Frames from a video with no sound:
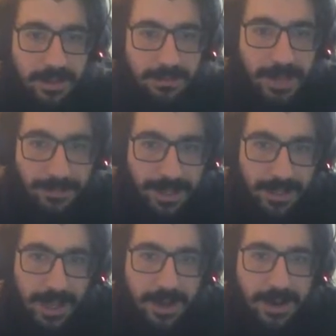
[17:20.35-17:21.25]
Maybe
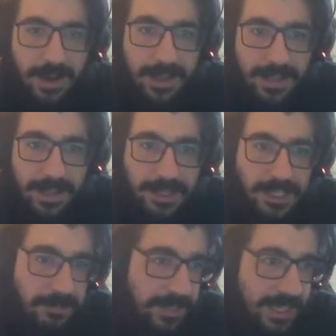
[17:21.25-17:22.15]
I don't know. That could
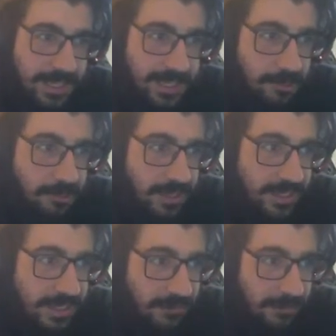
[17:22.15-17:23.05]
just be like a totally
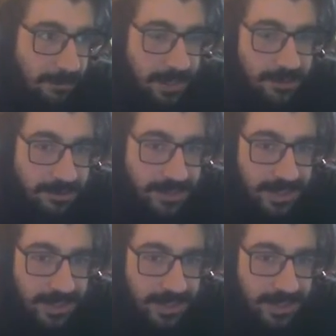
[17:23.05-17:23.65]
self-imposed.